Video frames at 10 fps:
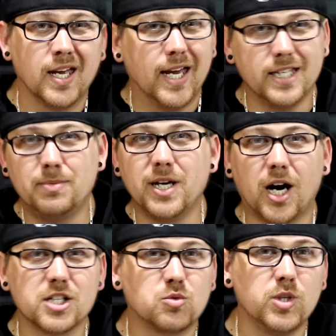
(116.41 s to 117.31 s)
And to be
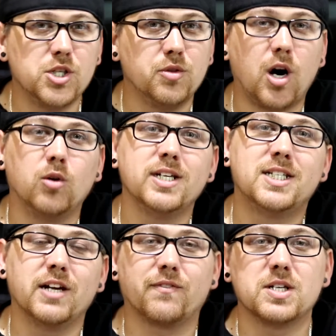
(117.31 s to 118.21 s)
honest with you, the only
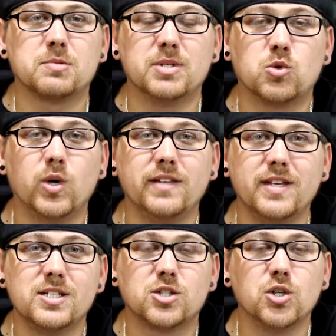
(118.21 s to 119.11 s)
difference between
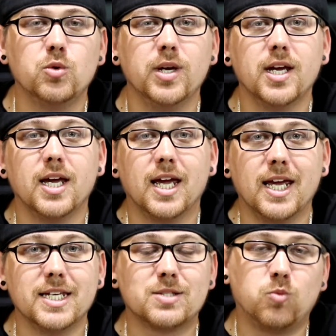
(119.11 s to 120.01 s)
these two
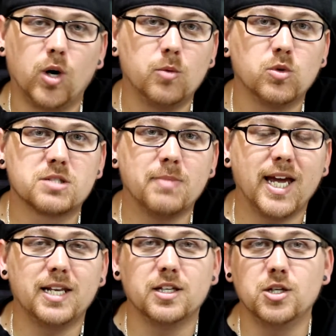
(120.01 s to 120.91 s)
is one was
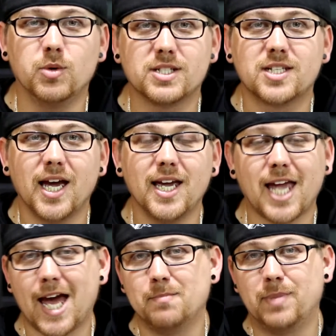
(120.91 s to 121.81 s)
made in the USA,
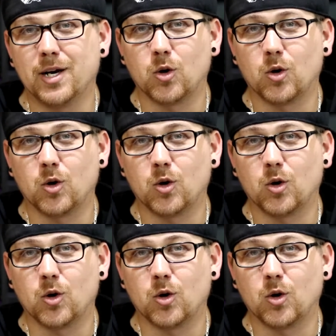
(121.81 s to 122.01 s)
had better